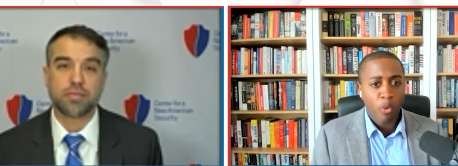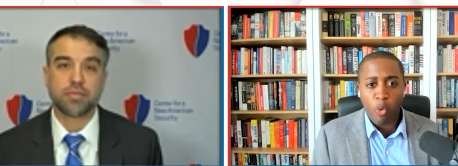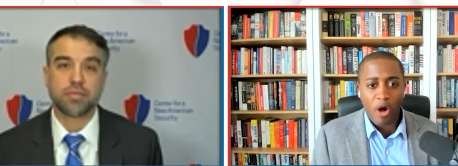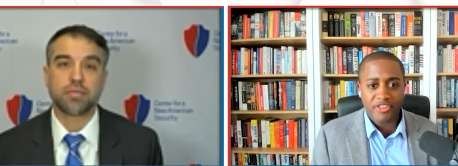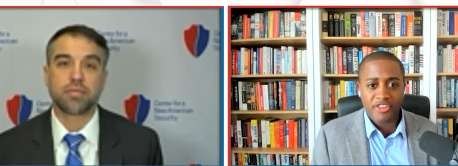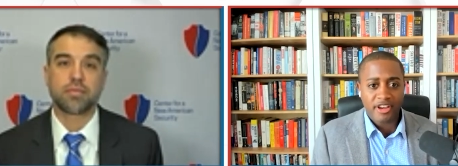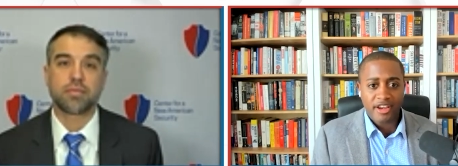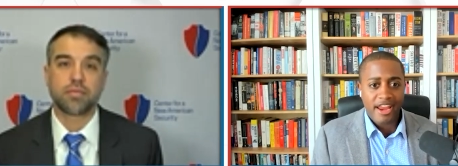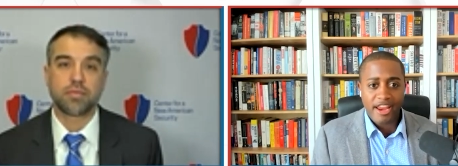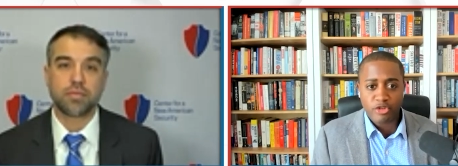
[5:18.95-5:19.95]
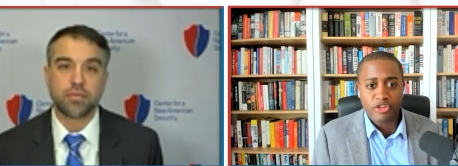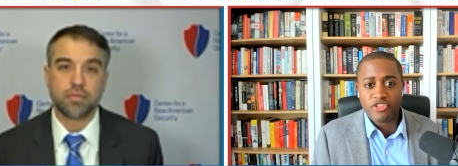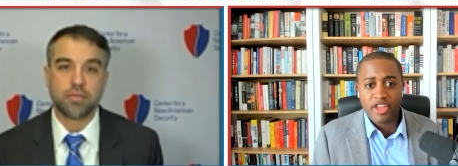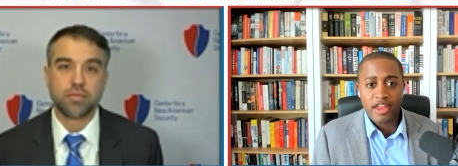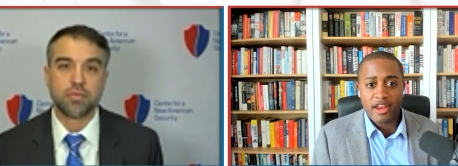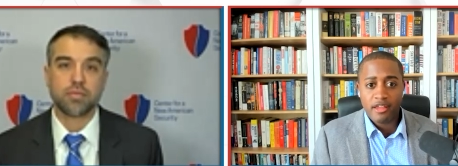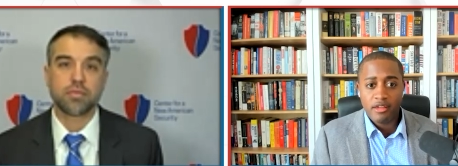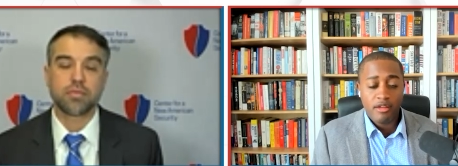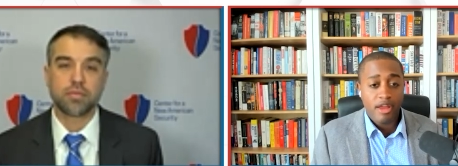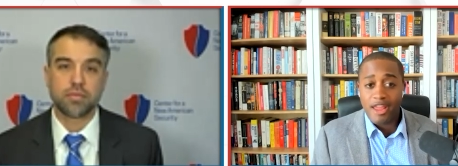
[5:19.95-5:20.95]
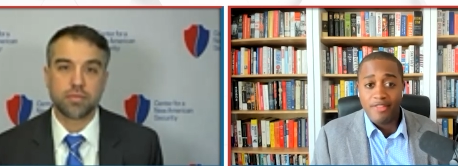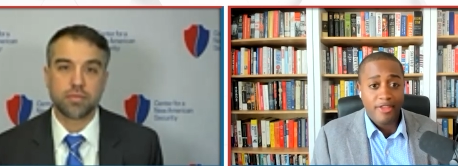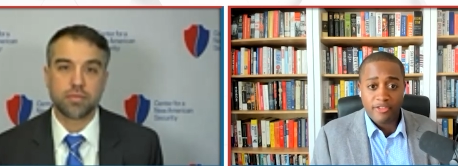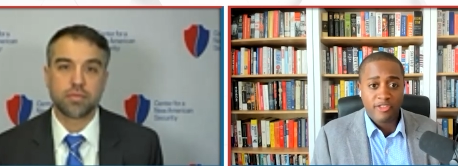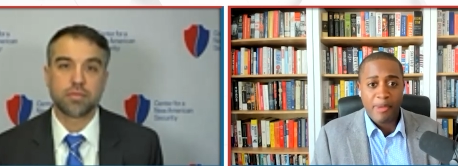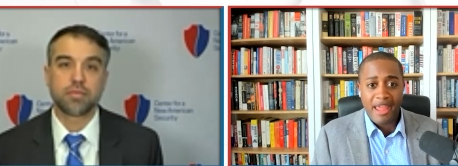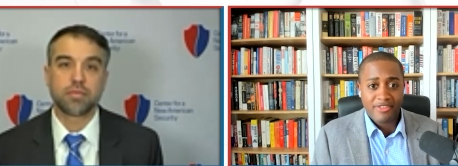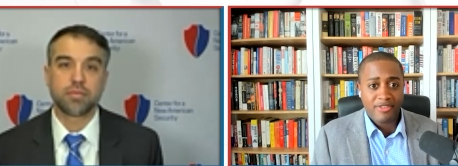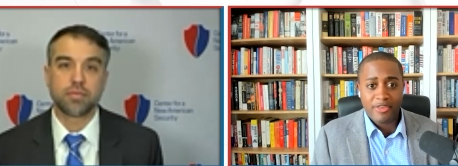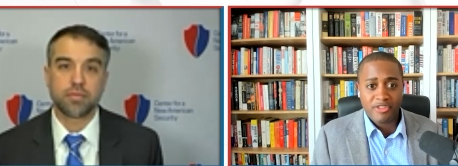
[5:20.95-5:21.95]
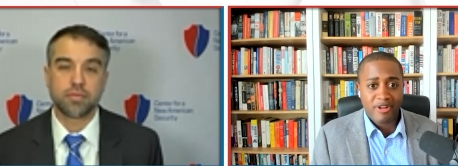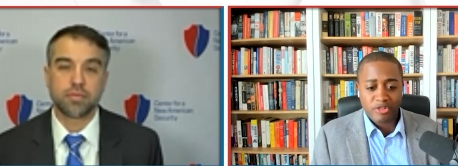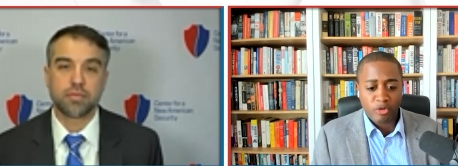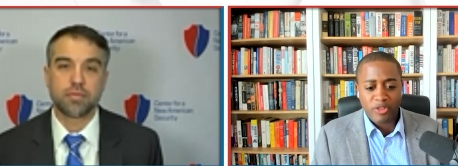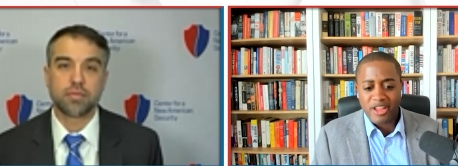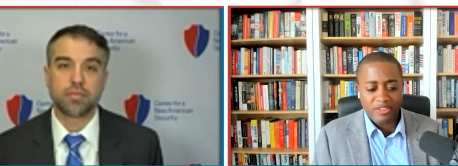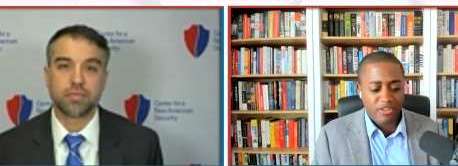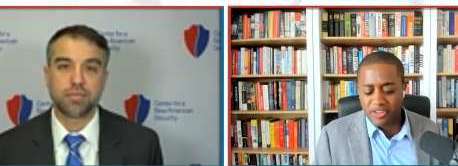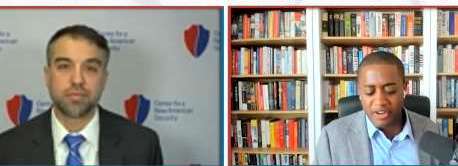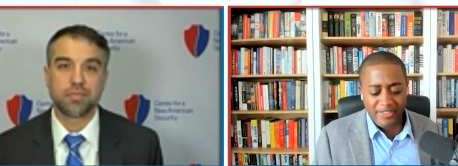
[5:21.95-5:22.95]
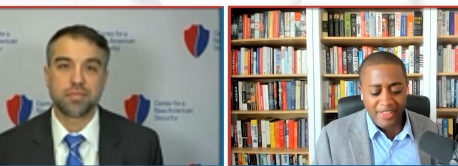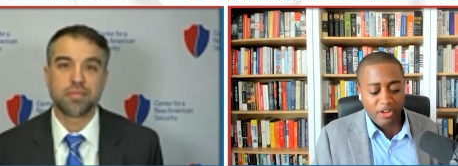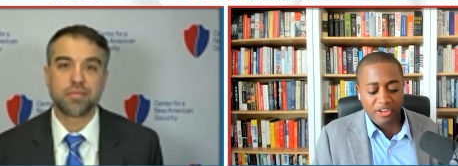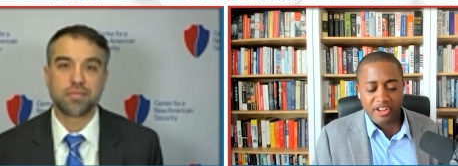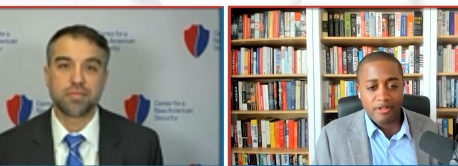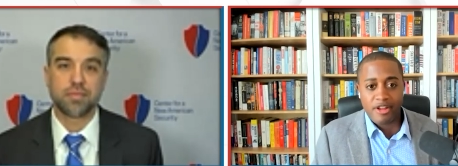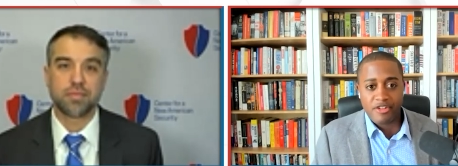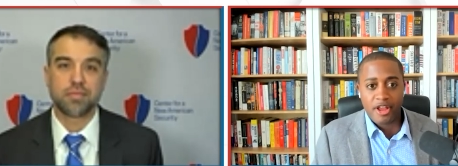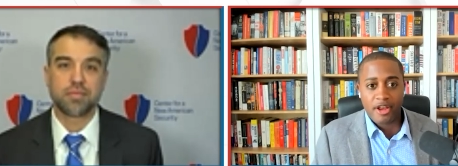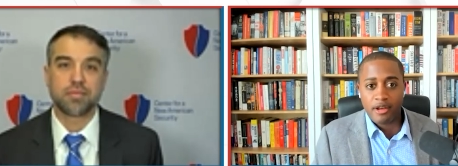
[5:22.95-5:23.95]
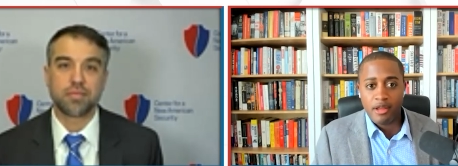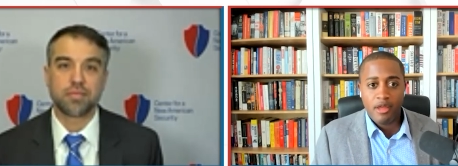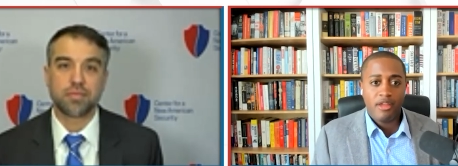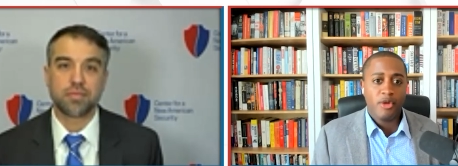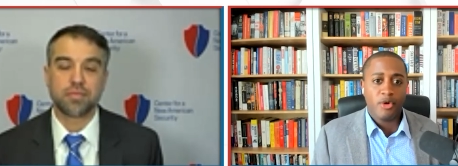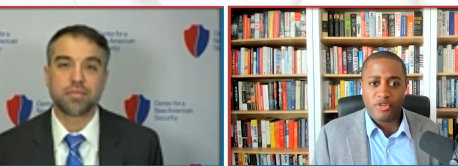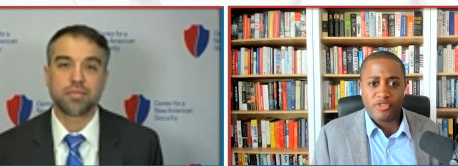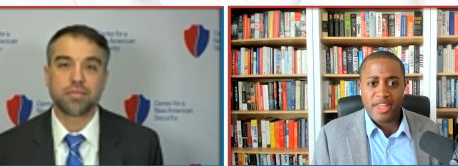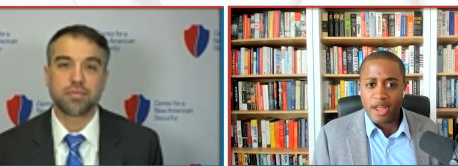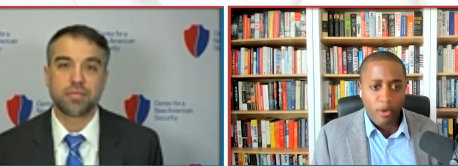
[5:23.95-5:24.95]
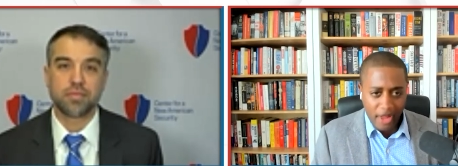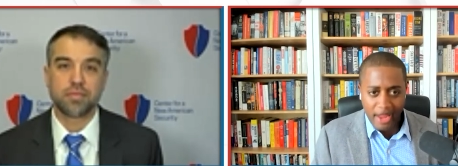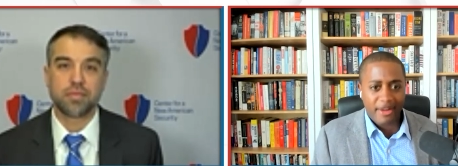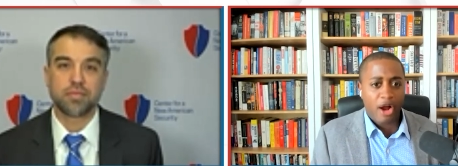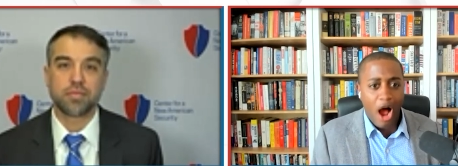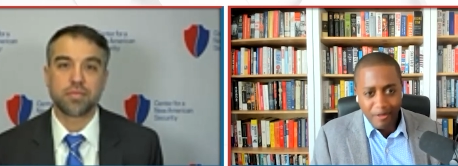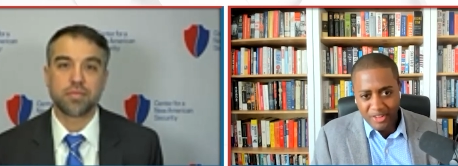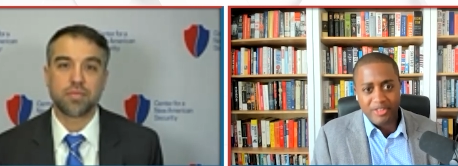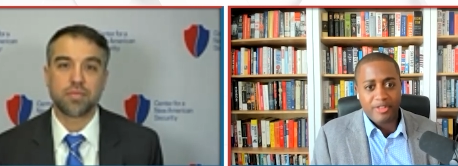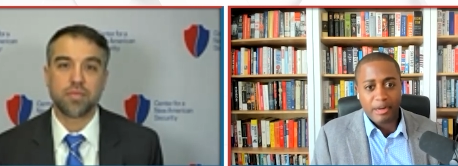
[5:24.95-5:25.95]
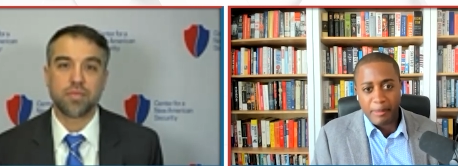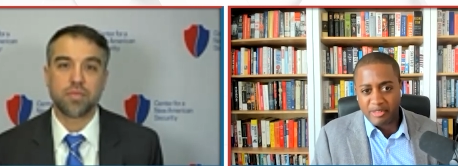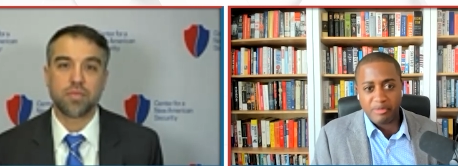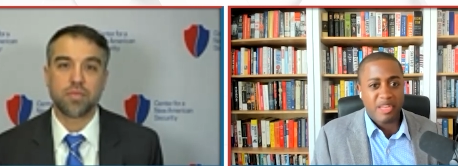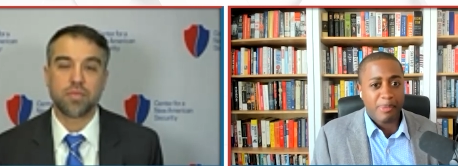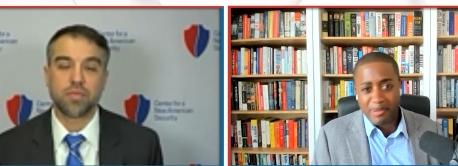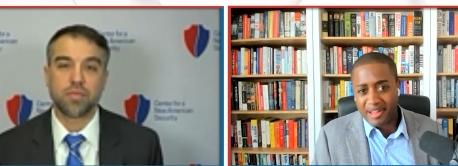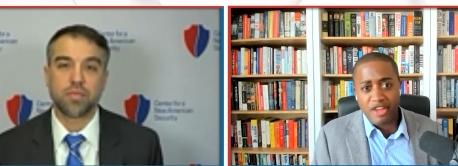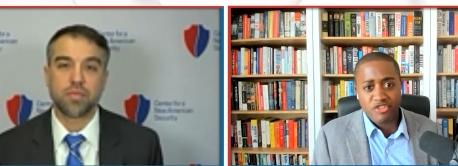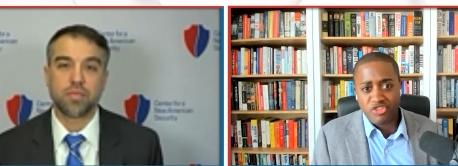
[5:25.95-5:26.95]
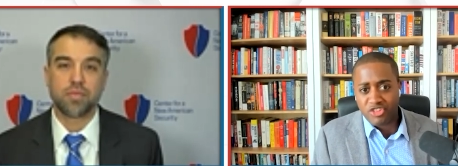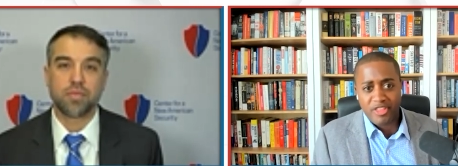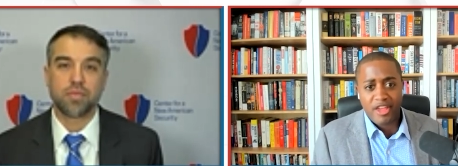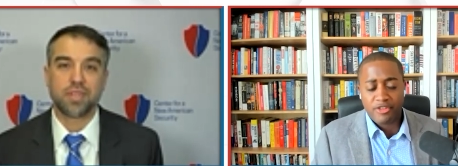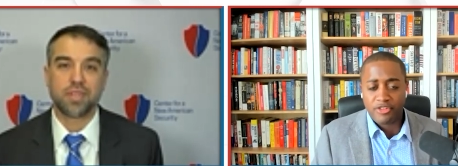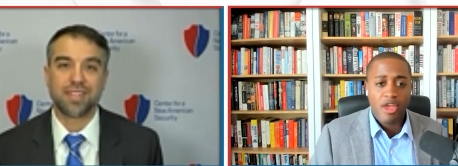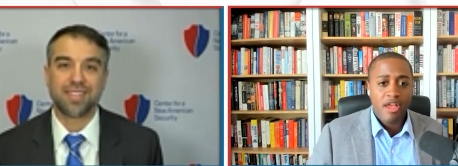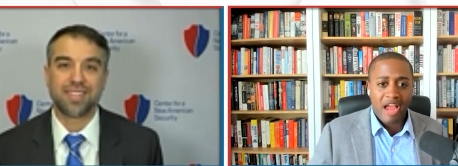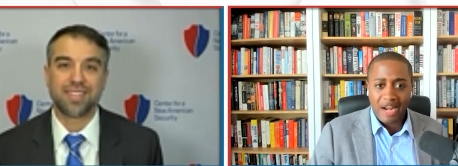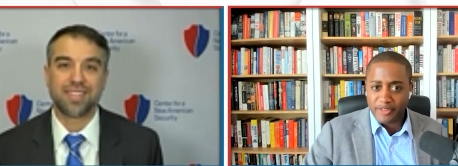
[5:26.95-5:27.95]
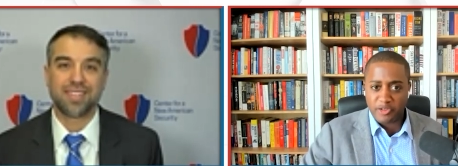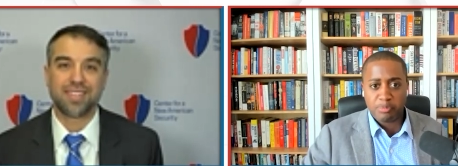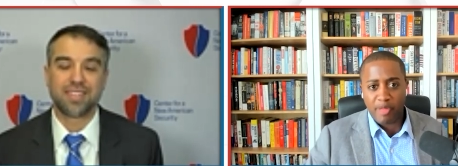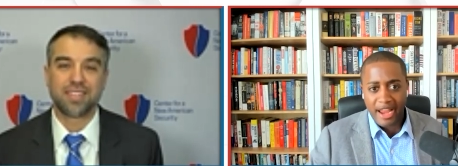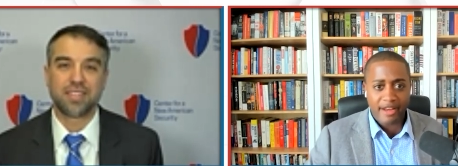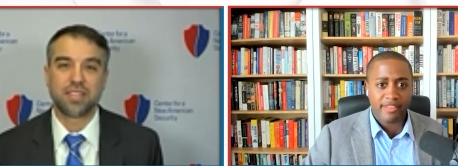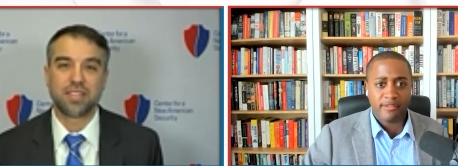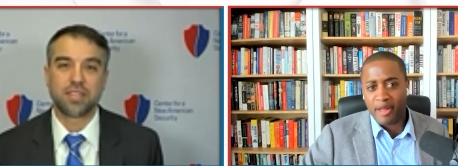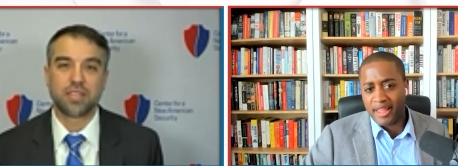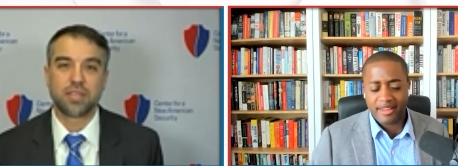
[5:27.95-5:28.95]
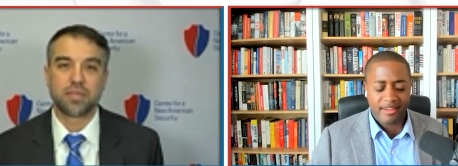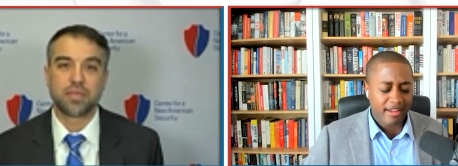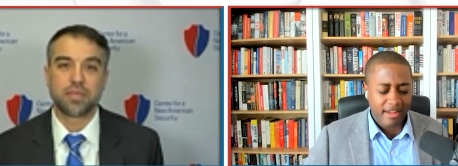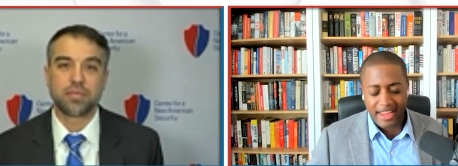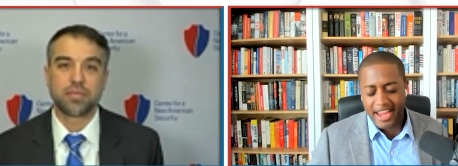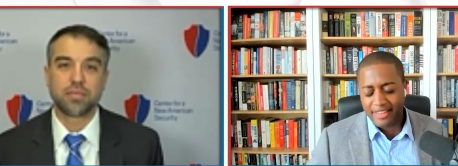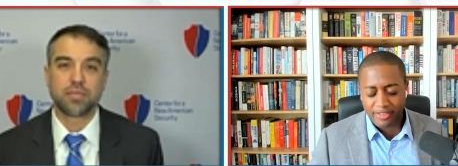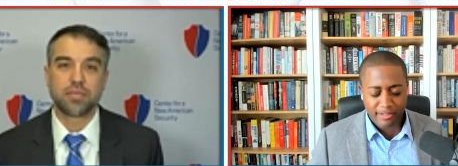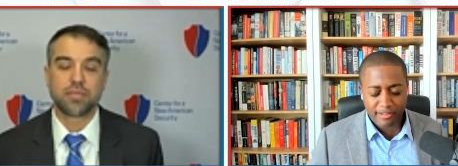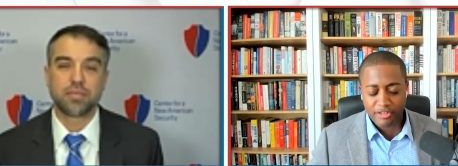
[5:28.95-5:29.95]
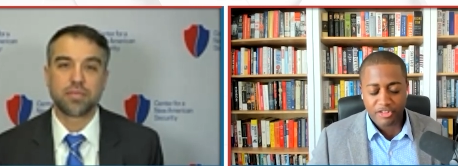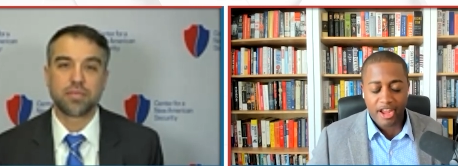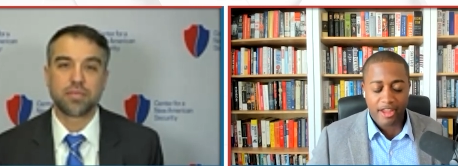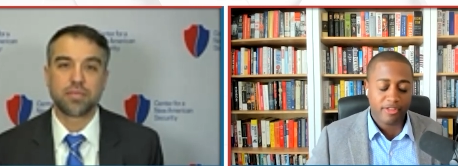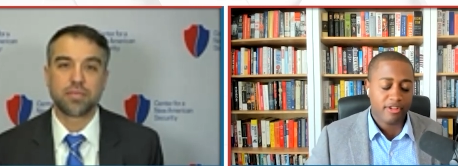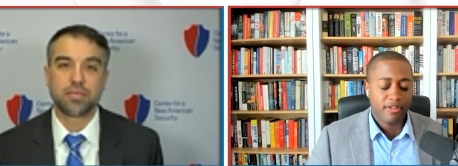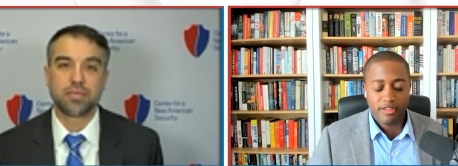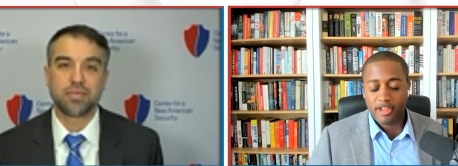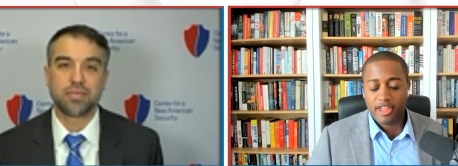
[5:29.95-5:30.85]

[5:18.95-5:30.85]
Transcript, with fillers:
Speaker 1: wasn't interested in this space in this direction I think is just hearing that articulation you could just think okay like obviously there are going to be some deep implications to this kind of explained the like i hate this cliche the the